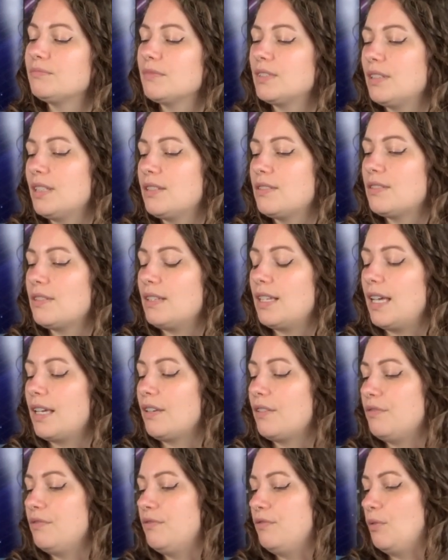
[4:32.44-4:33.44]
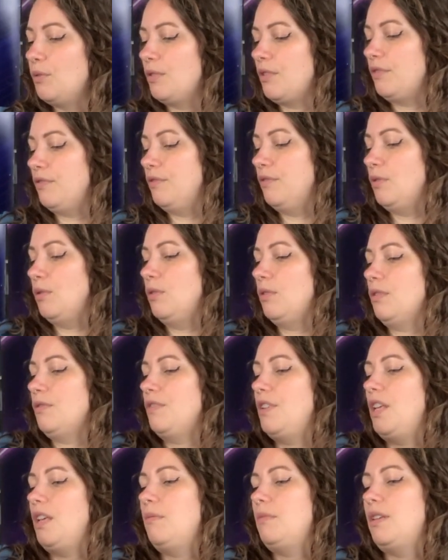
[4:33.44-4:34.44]
It's like for the 4
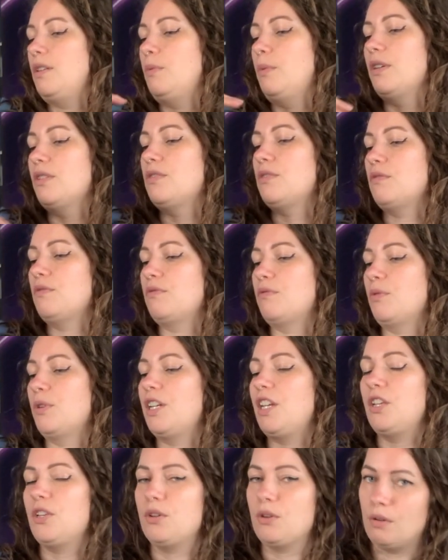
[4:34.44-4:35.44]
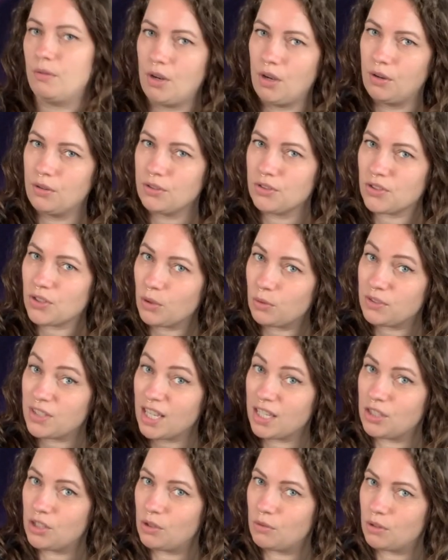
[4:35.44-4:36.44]
of them it was €40, so
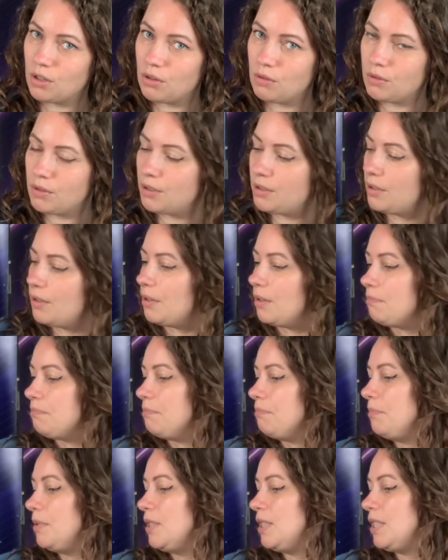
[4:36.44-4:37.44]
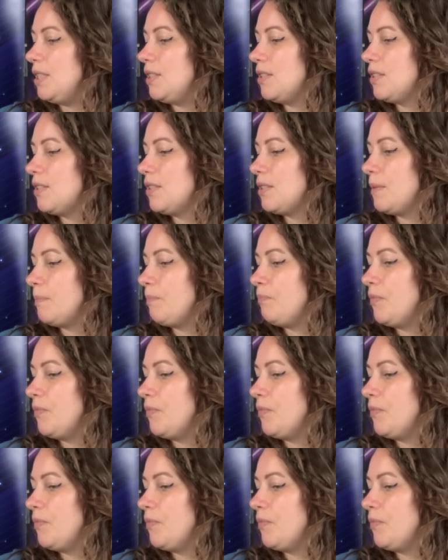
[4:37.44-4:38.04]
€10 a piece.